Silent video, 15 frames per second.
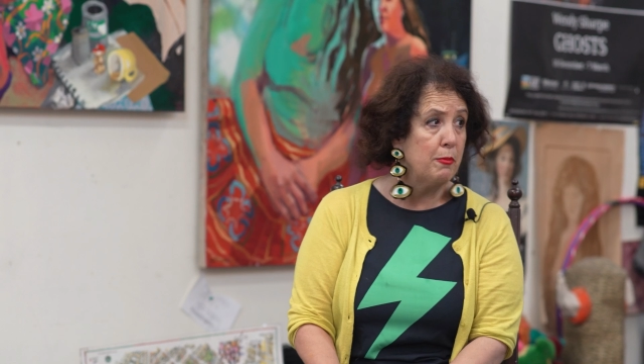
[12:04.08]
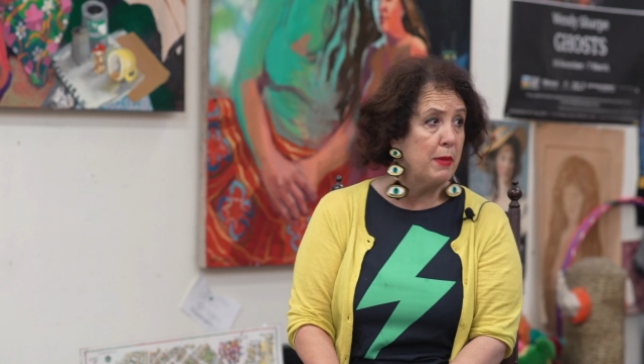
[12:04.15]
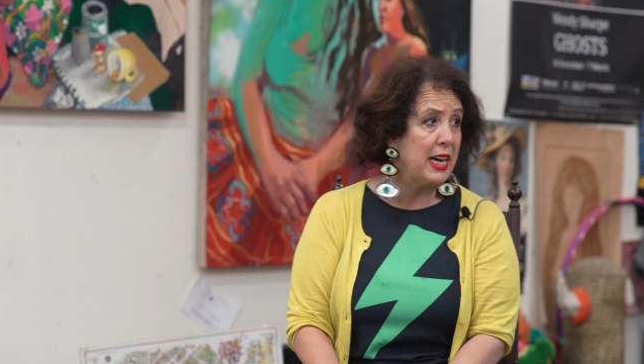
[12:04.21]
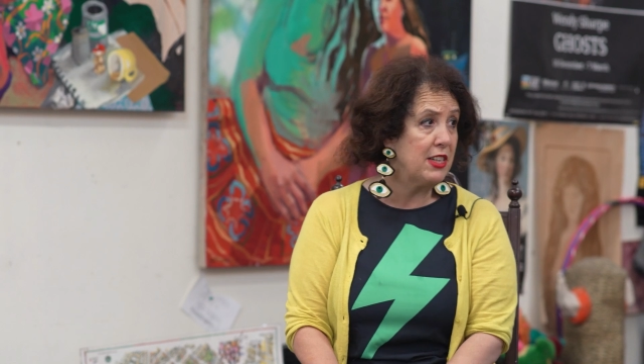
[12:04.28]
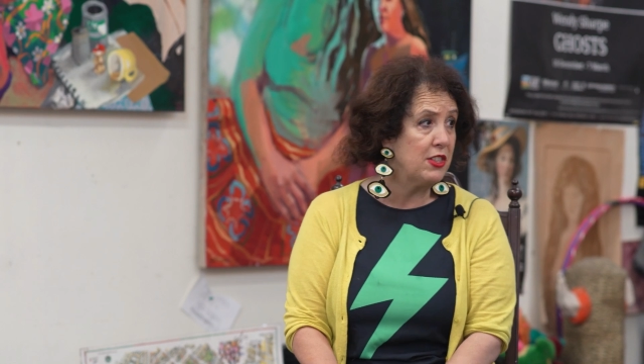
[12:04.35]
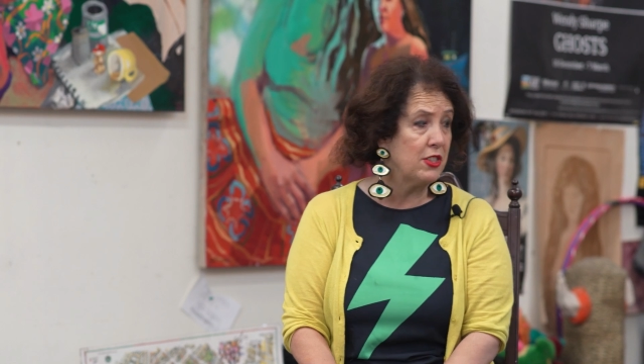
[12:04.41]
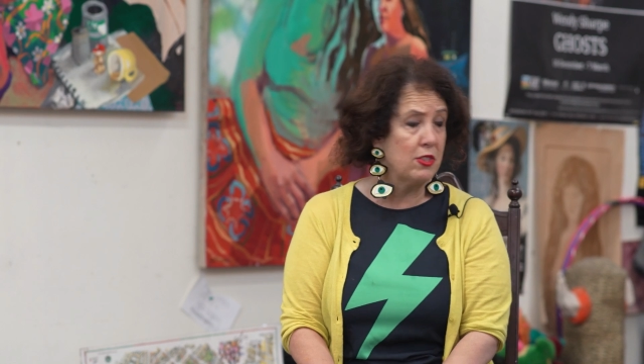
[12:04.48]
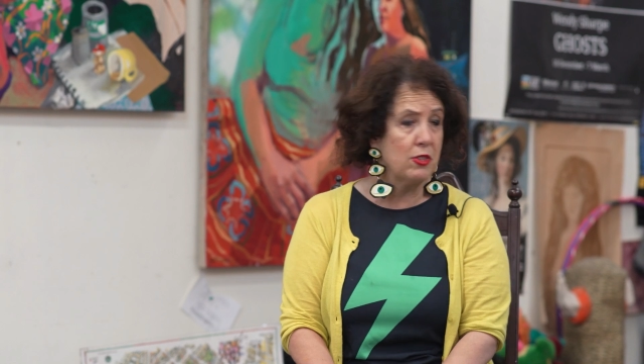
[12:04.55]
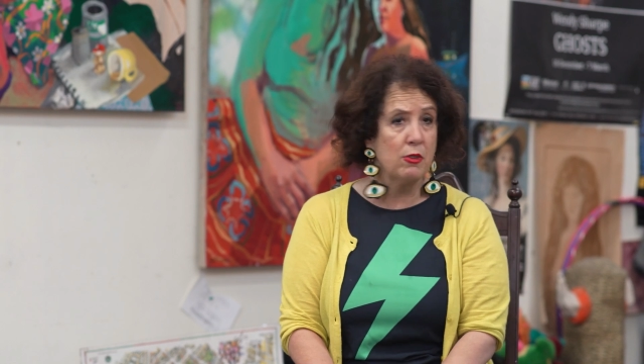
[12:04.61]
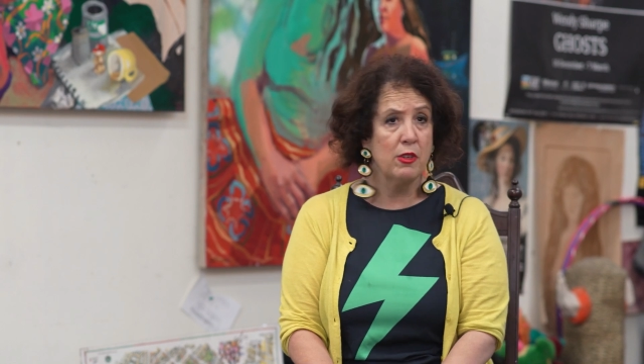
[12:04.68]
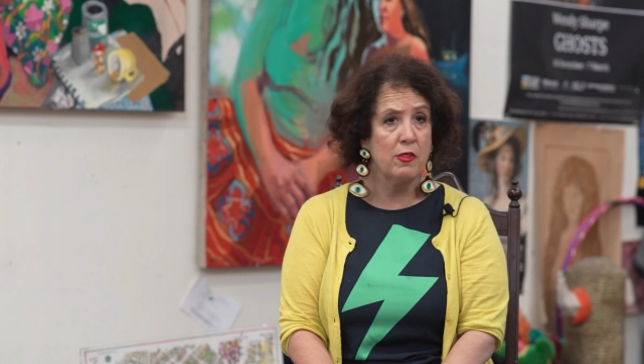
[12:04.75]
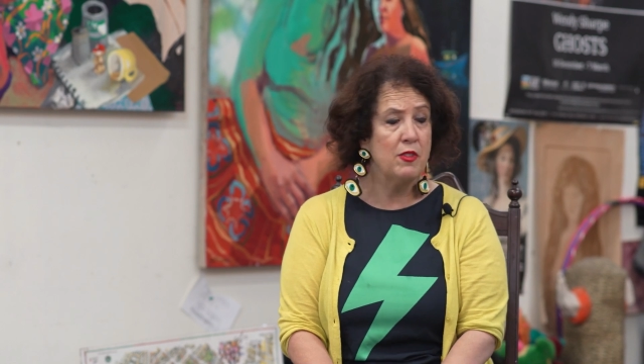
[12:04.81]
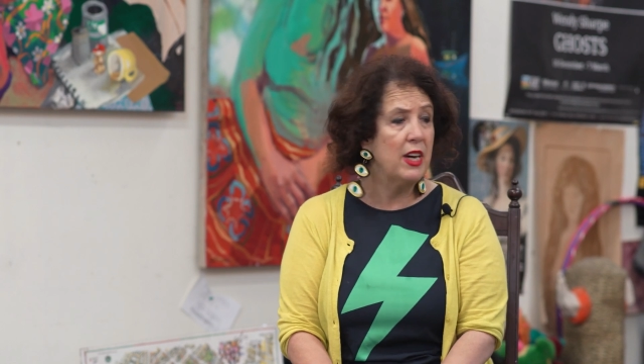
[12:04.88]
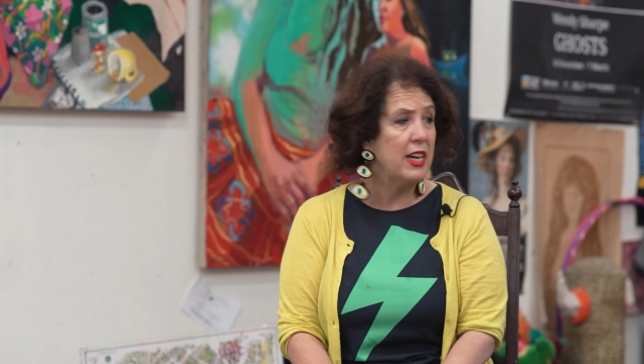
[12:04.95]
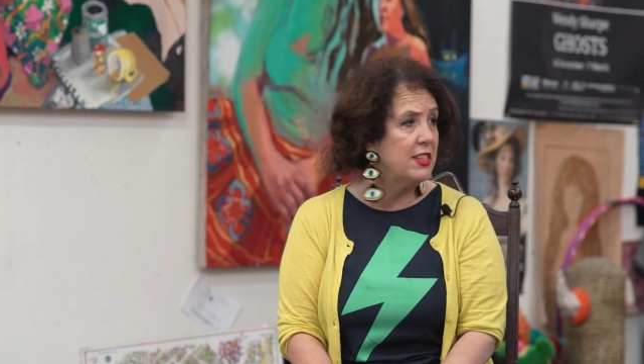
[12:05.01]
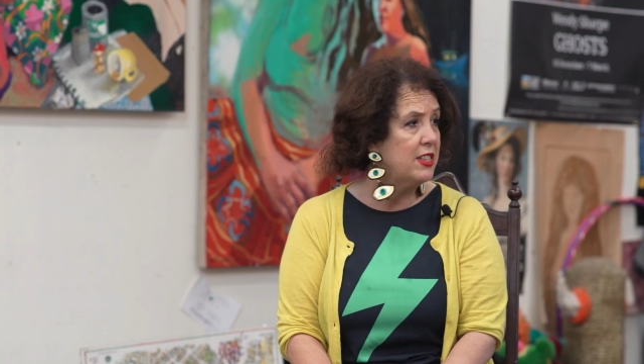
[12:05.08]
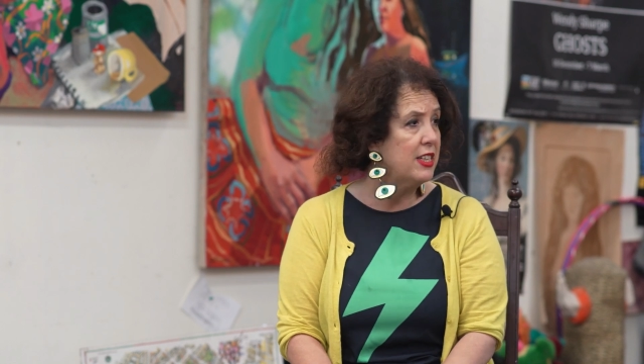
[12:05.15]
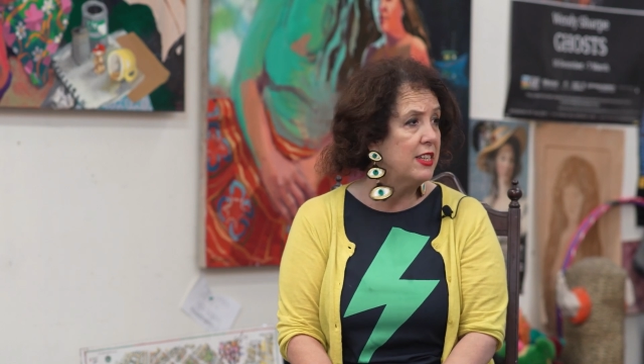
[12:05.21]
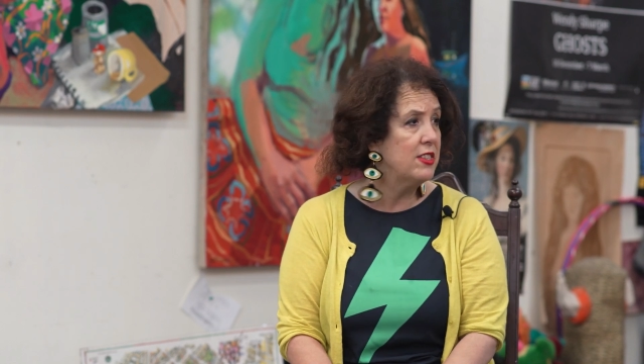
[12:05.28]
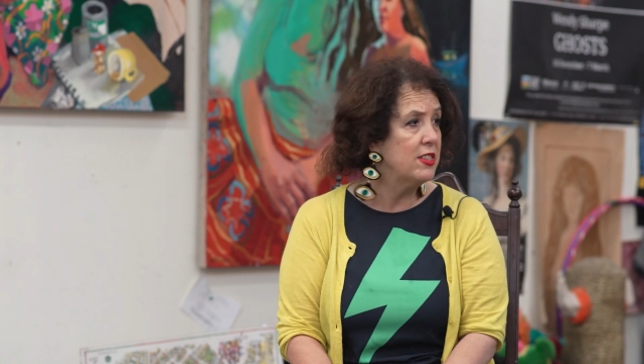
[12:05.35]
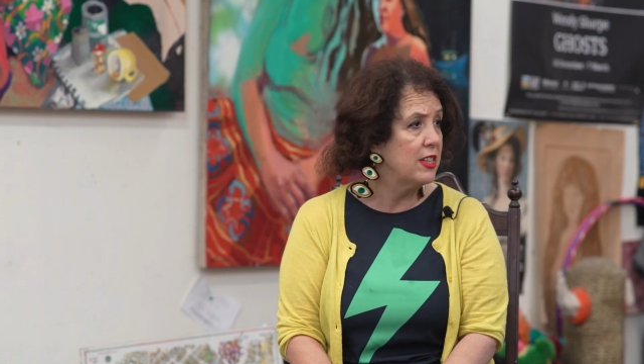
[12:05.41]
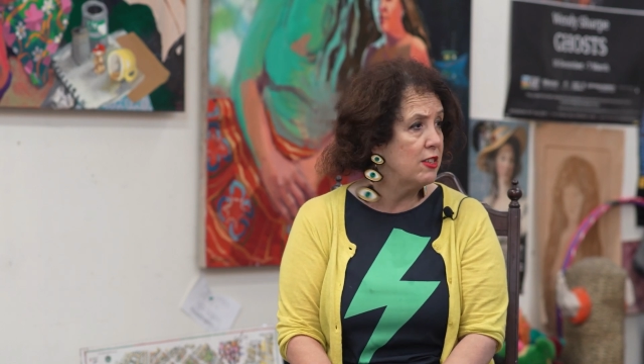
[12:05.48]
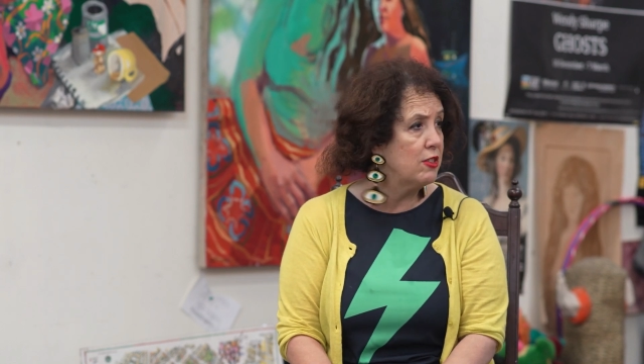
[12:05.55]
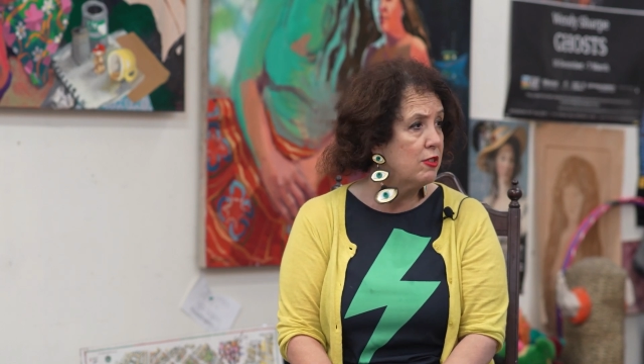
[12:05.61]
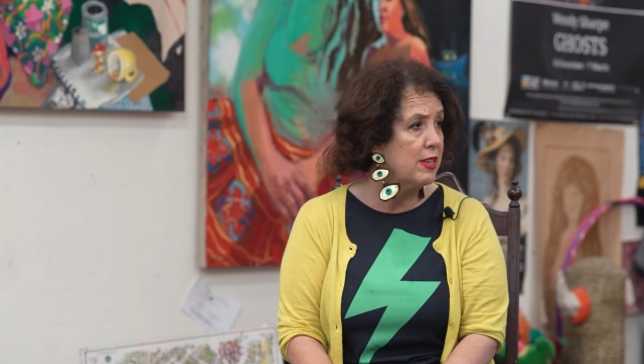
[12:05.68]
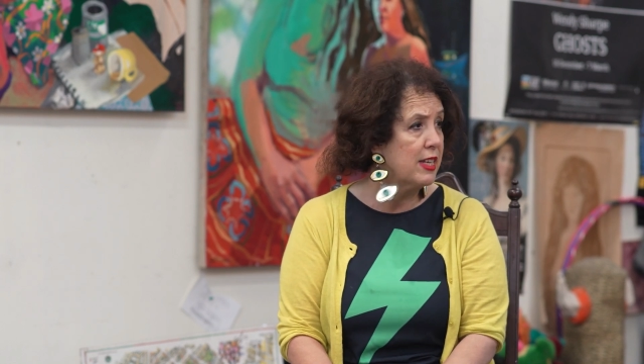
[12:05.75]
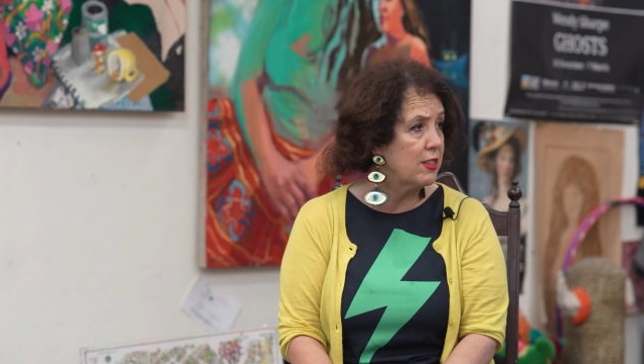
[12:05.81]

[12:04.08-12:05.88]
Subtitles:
major sort of 19th century